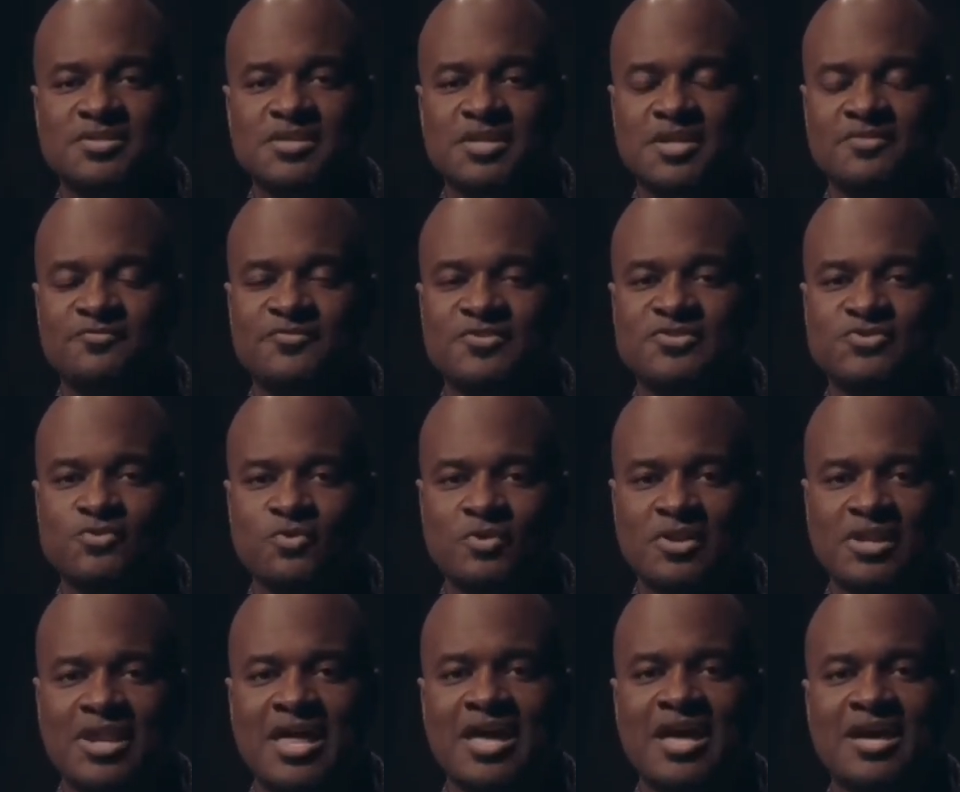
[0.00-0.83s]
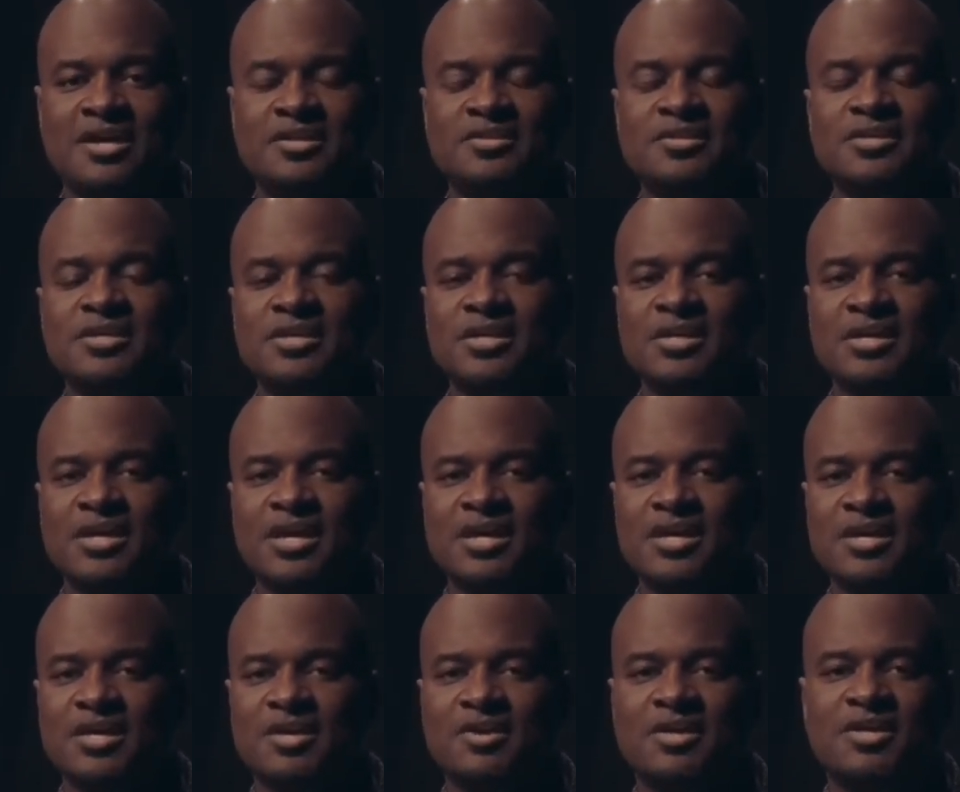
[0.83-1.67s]
If it's online,
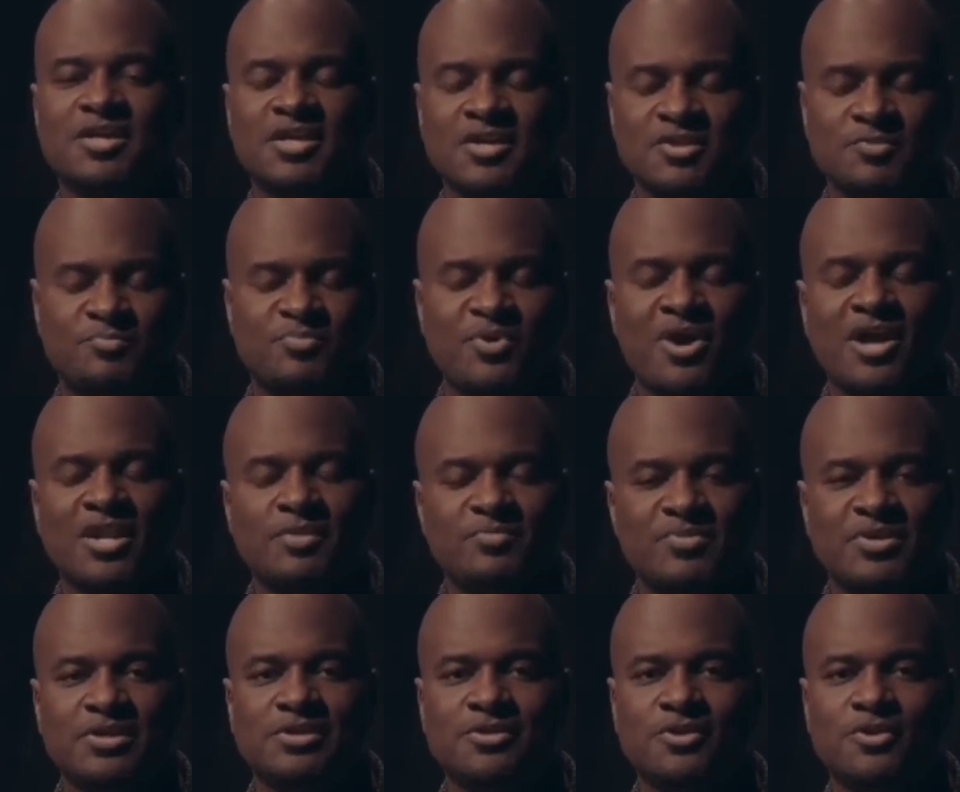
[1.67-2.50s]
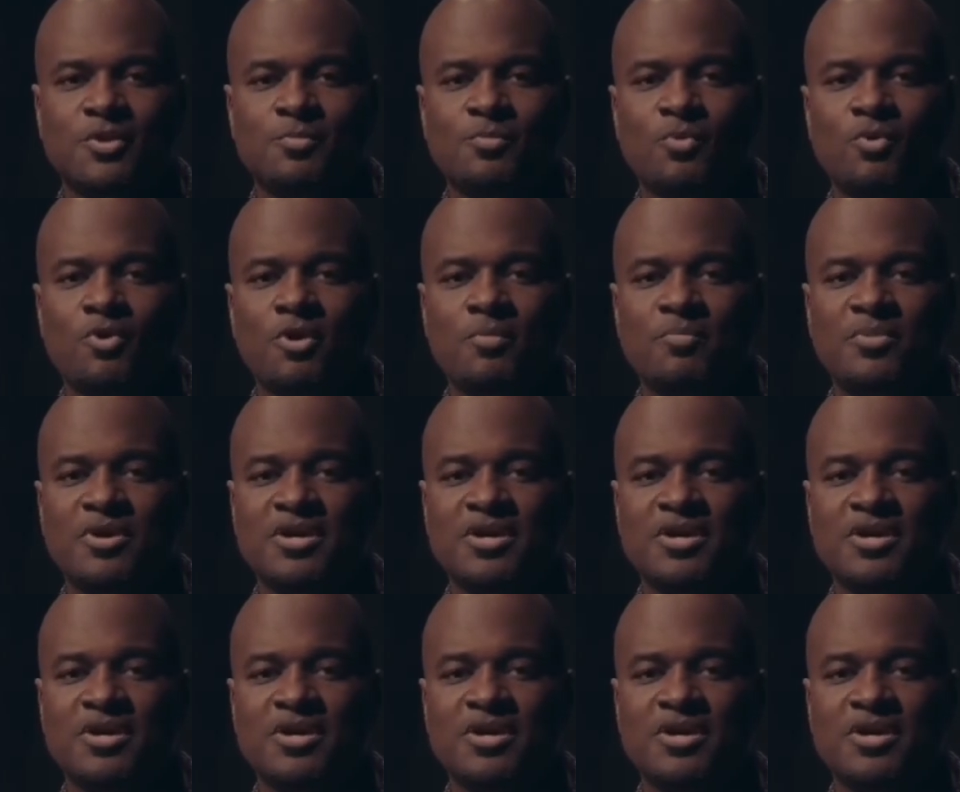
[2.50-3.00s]
it'll probably be a little more,